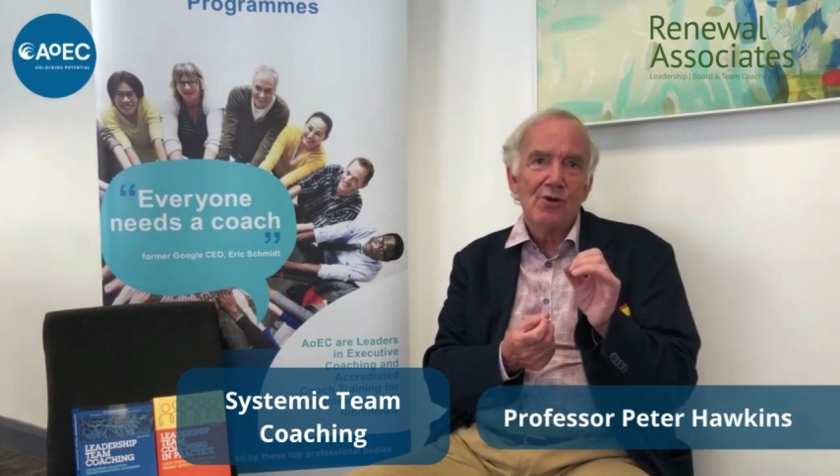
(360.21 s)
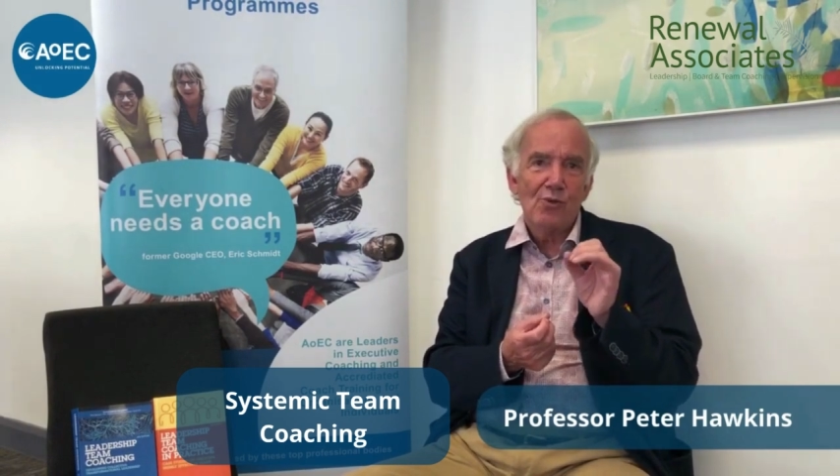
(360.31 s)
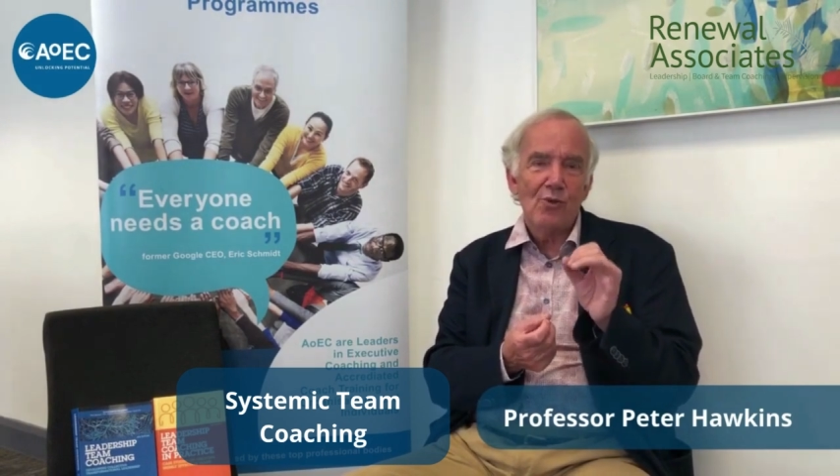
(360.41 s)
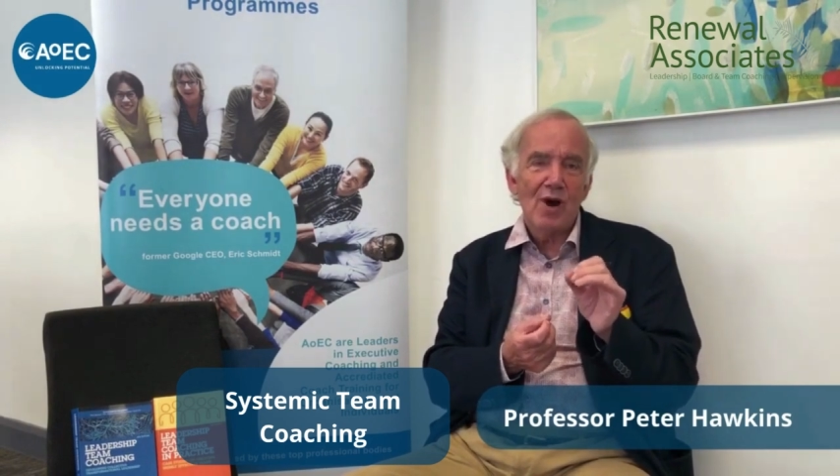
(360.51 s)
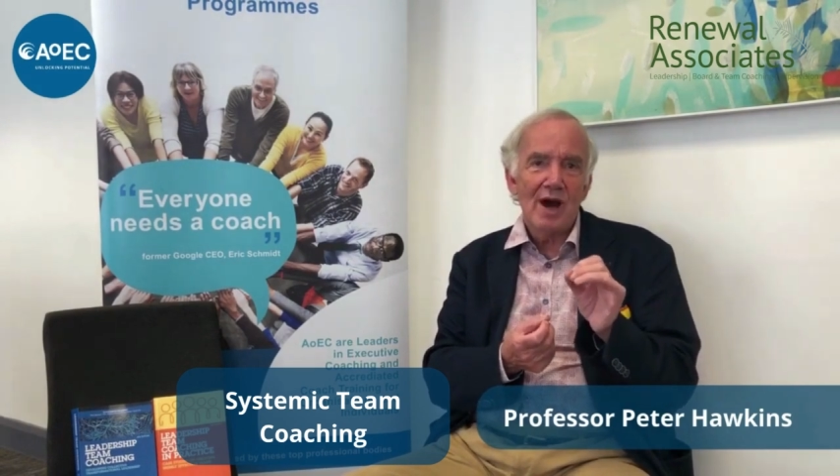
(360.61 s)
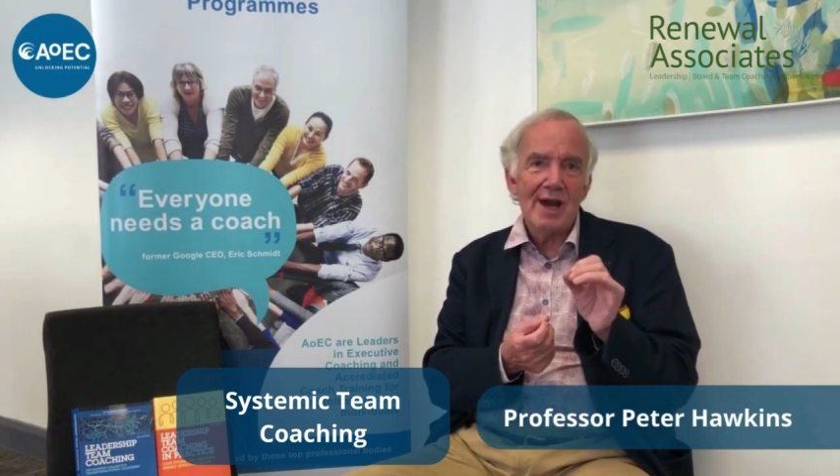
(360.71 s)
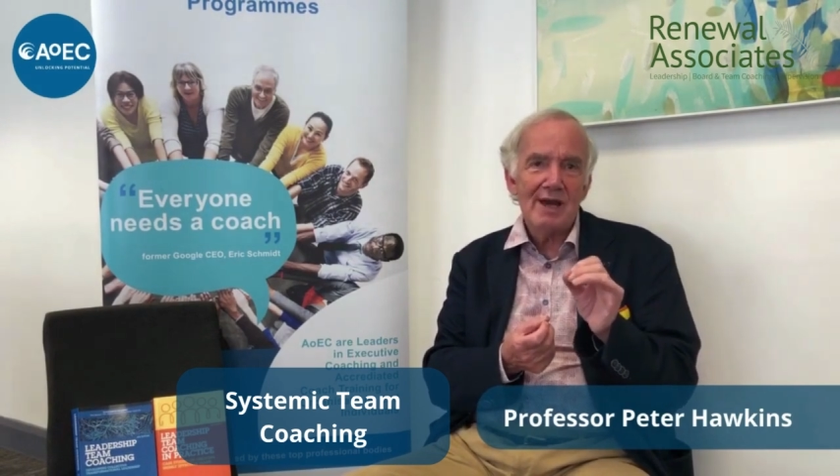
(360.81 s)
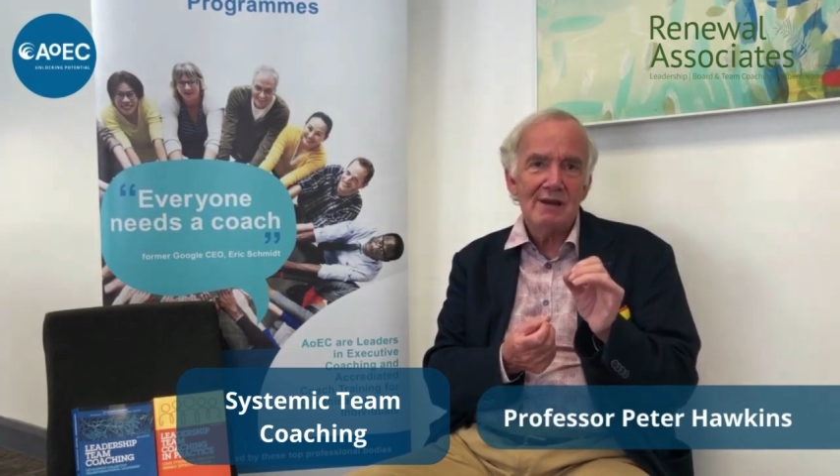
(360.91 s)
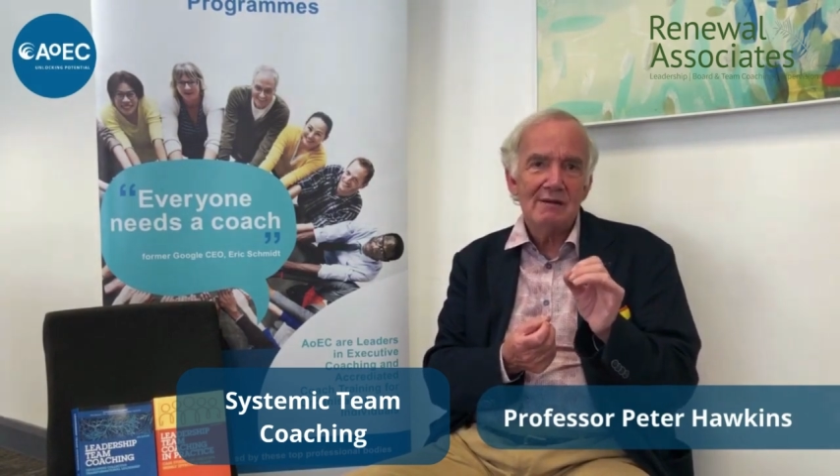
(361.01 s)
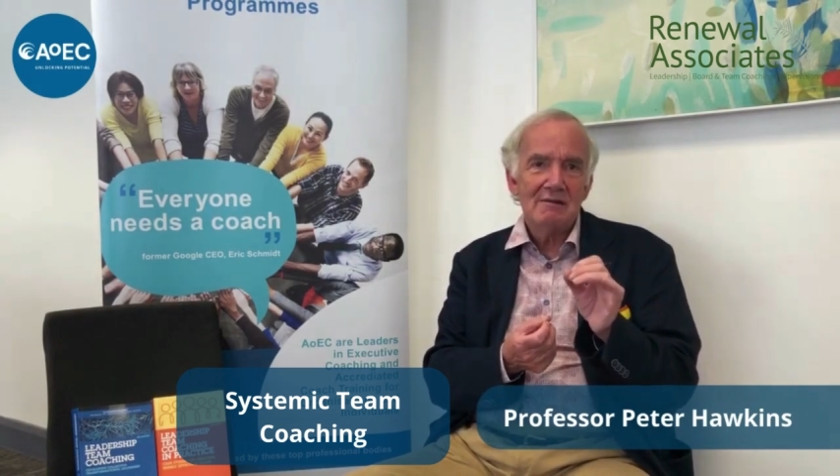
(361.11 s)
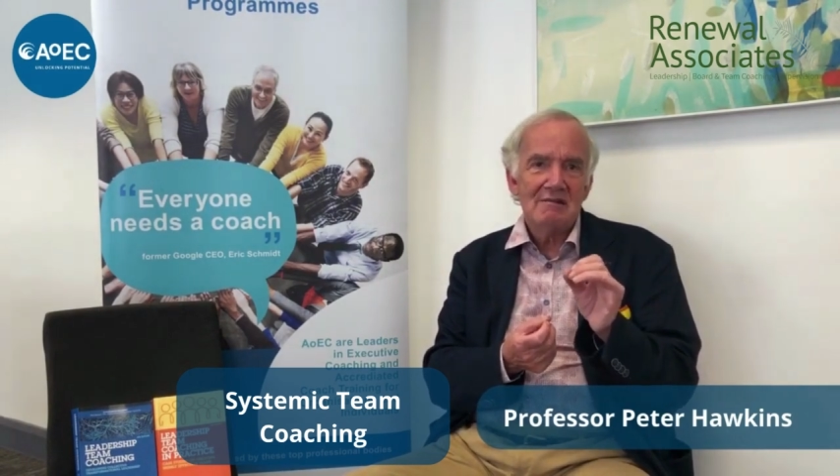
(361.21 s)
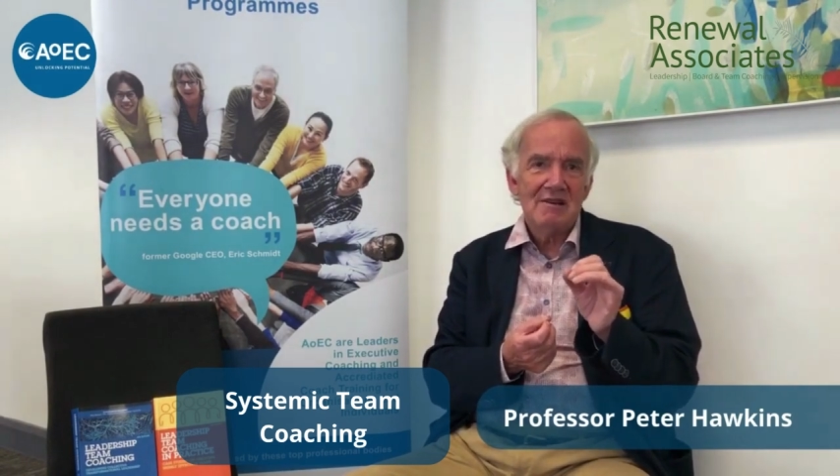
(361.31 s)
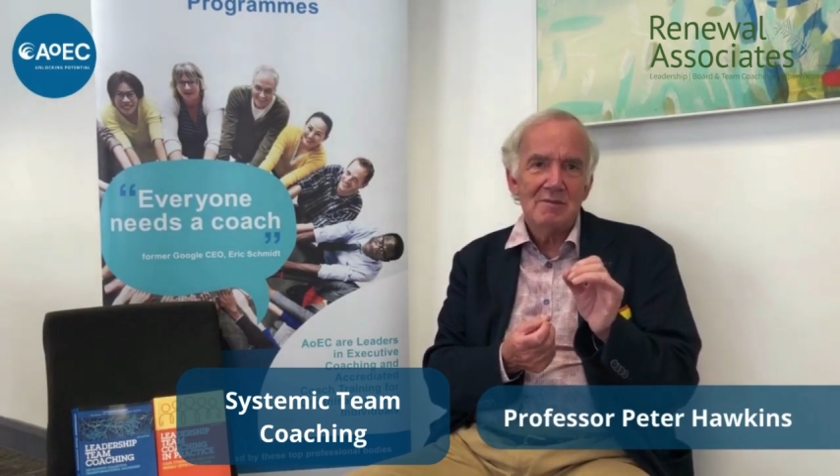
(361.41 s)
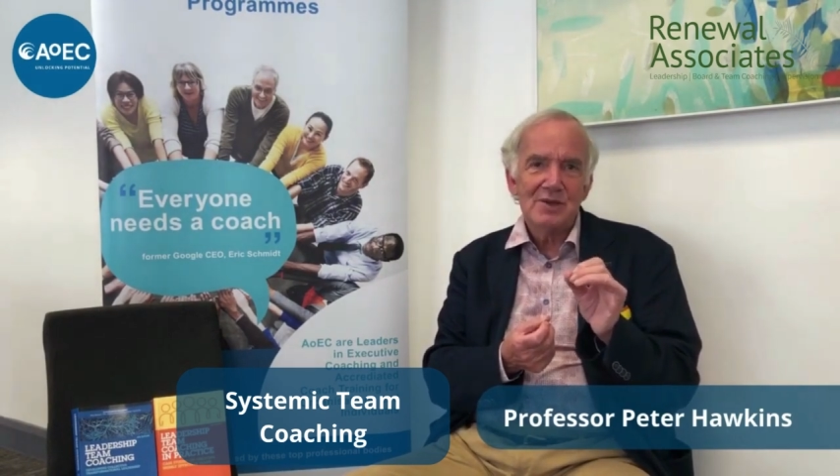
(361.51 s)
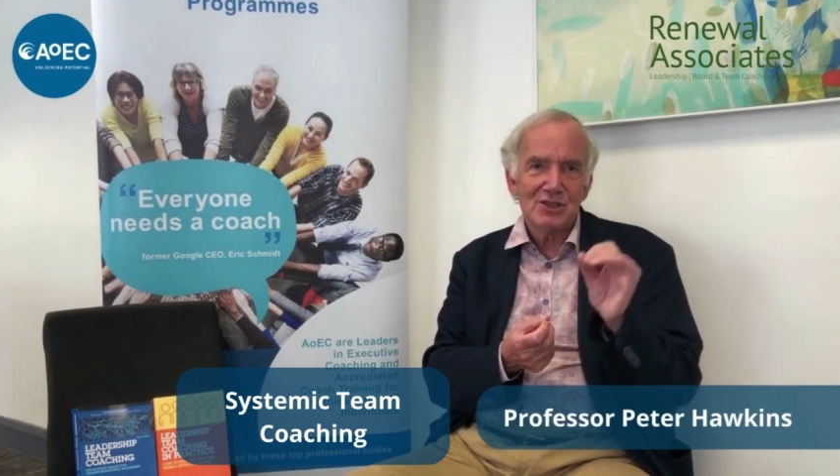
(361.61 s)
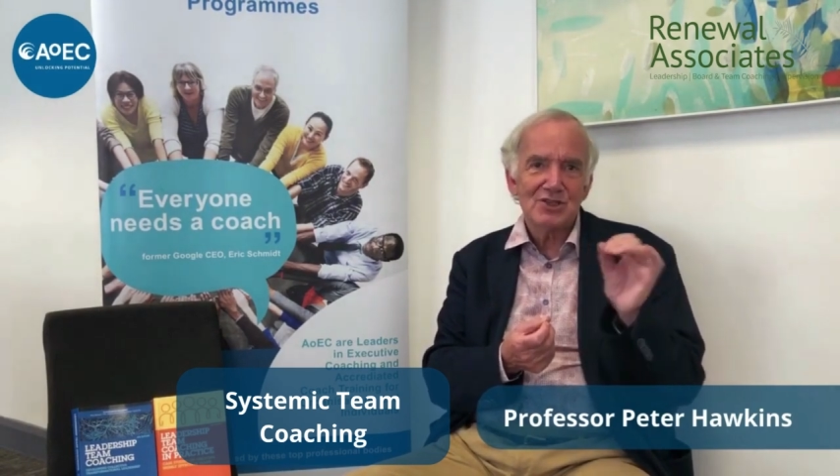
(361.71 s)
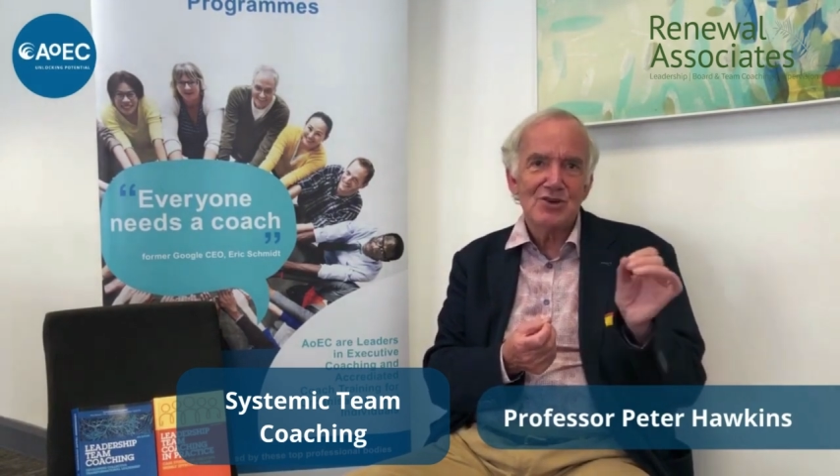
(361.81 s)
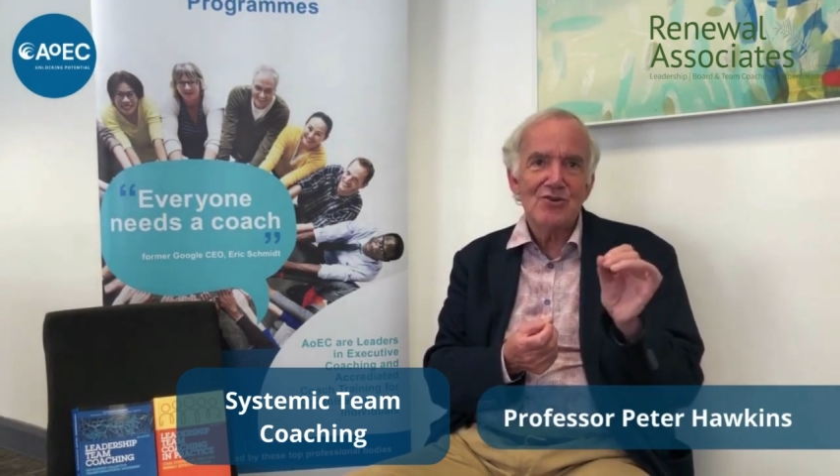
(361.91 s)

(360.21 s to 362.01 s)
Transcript: Why? Because sooner